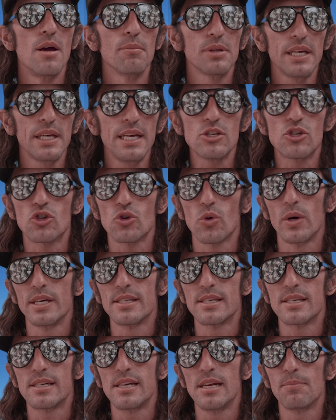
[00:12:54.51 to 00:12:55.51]
please
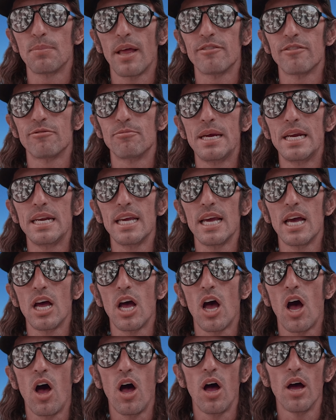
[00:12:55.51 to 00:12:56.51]
join Steep Life
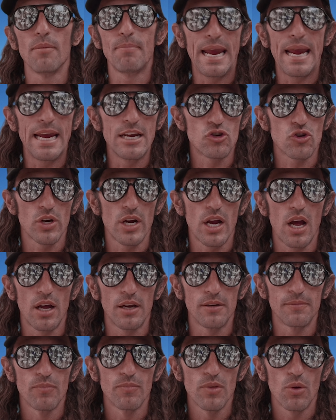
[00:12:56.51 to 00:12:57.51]
Media on Patreon,